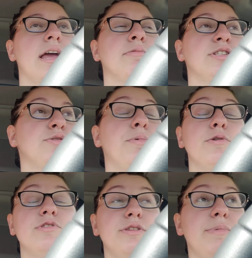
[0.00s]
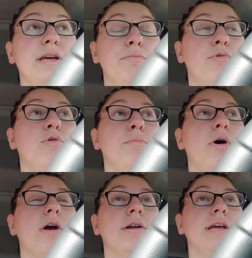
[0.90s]
it was supposed to be a pool
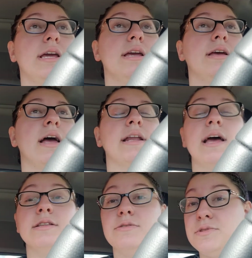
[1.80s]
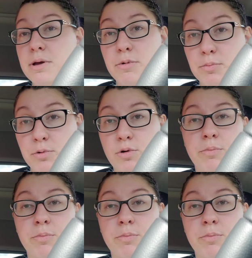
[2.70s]
party, an end of summer pool